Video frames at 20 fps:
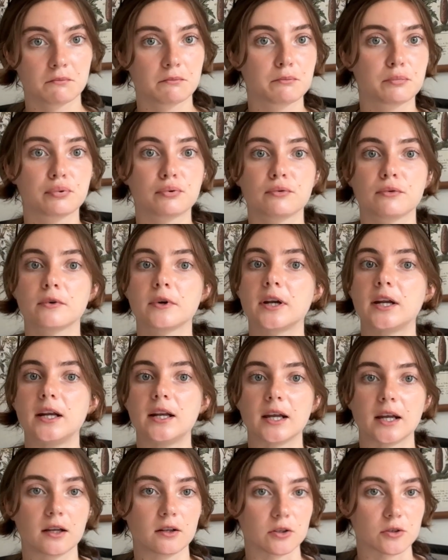Pretty
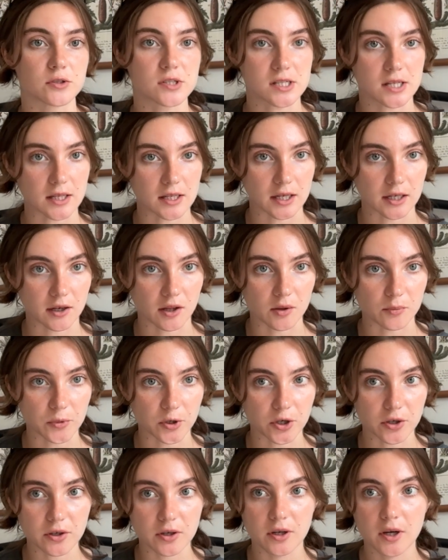dang close to the end of the
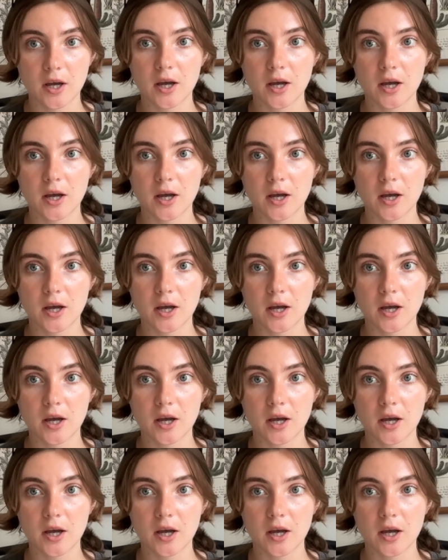book.